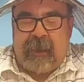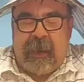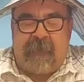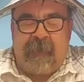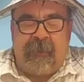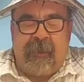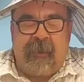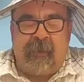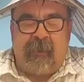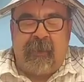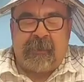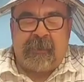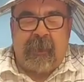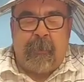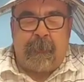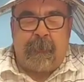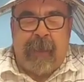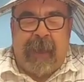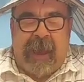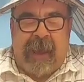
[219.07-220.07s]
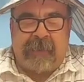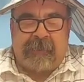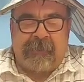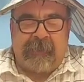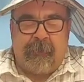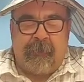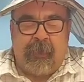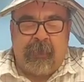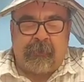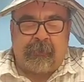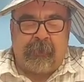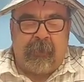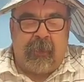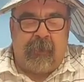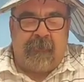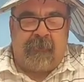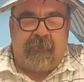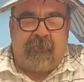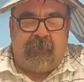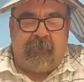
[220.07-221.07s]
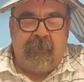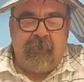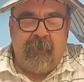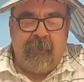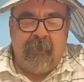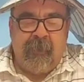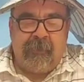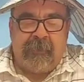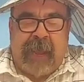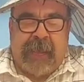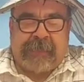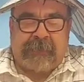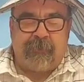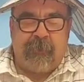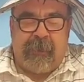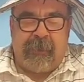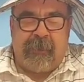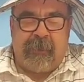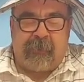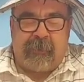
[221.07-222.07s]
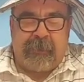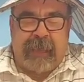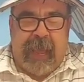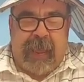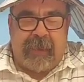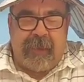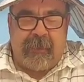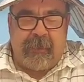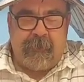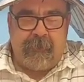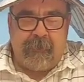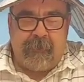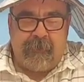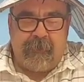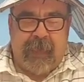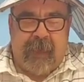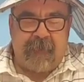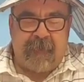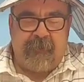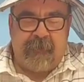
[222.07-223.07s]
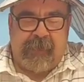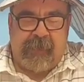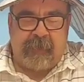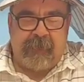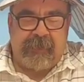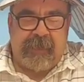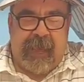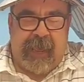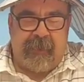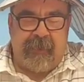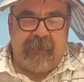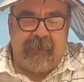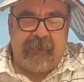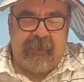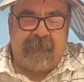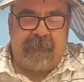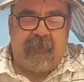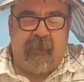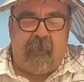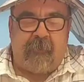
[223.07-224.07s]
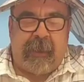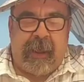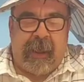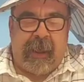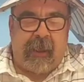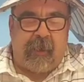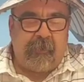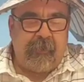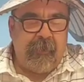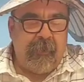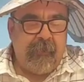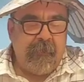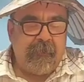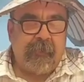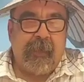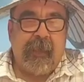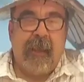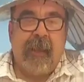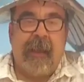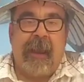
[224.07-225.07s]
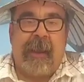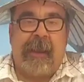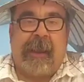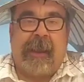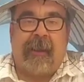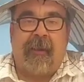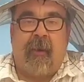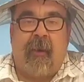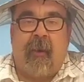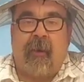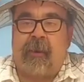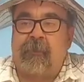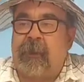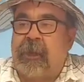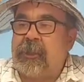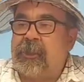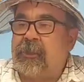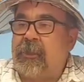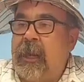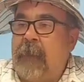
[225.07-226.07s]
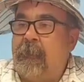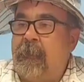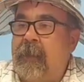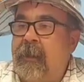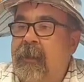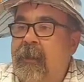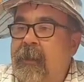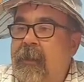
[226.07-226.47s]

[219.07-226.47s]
everything looks the best, the most beautiful, that's when they're dead. That one becomes dead. They fall down and they get all crunched up.